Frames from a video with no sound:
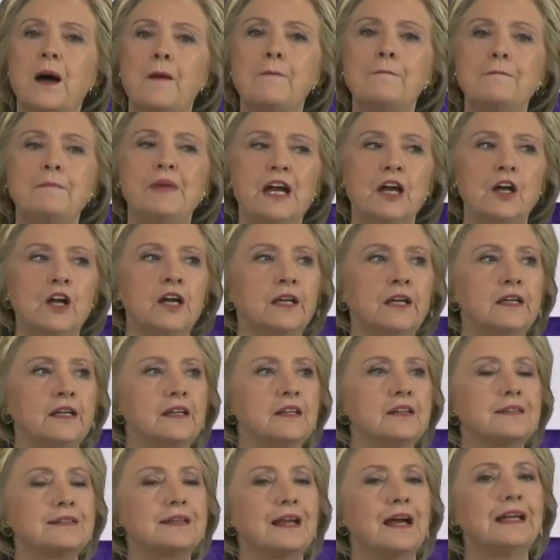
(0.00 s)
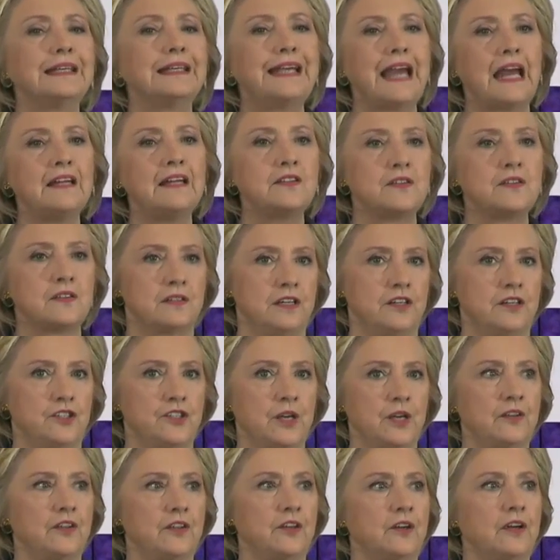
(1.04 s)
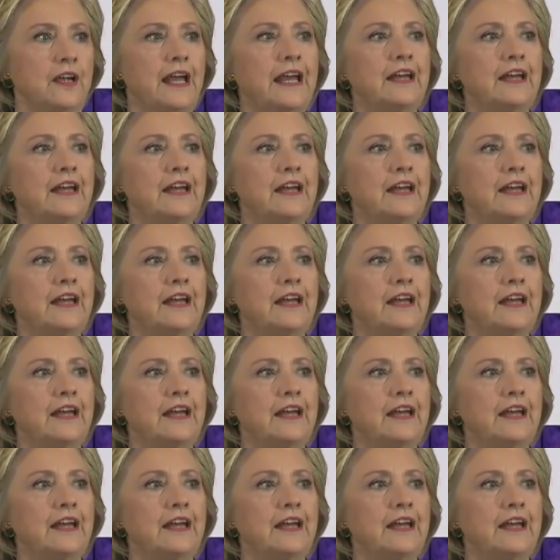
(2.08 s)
Americans against each other